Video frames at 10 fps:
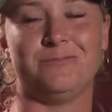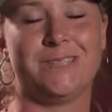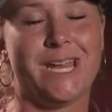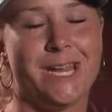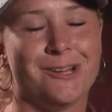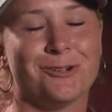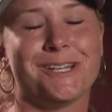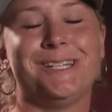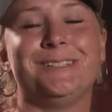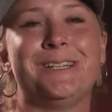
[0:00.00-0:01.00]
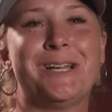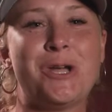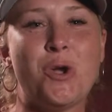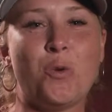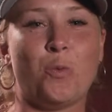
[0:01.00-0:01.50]
hearing
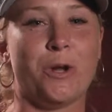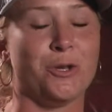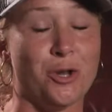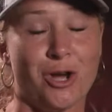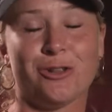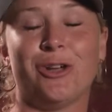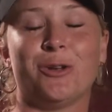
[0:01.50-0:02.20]
what not a lot